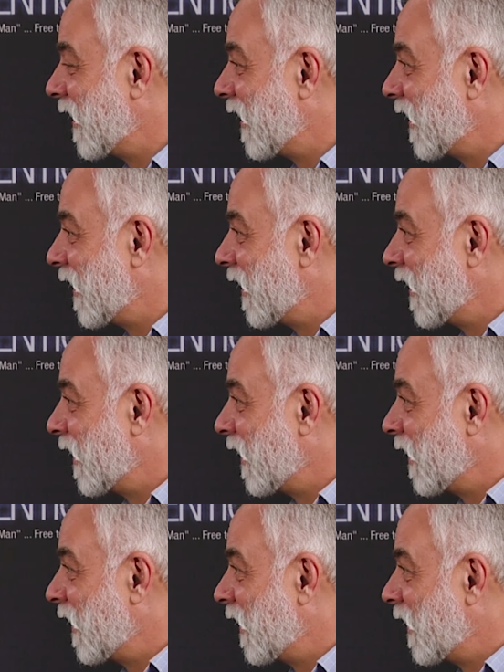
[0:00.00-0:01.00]

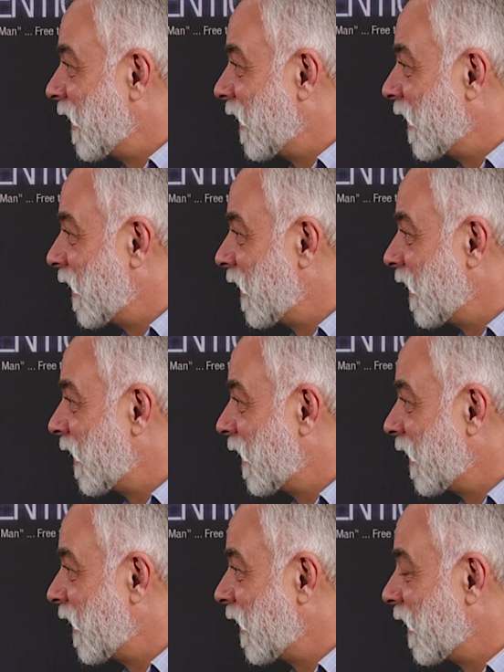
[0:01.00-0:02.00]

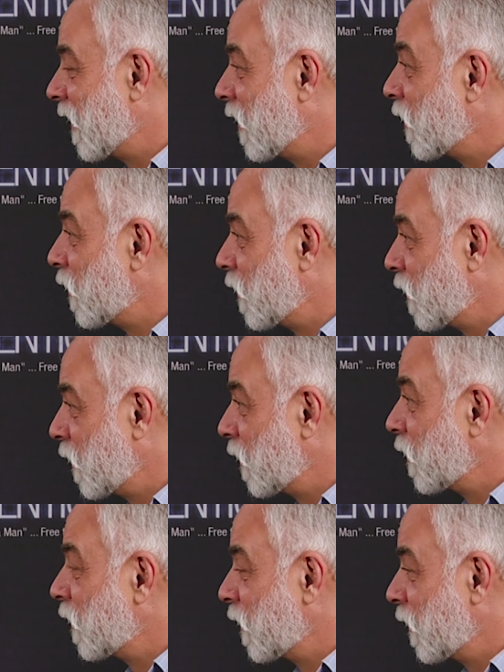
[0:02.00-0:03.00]
The person shown says nothing.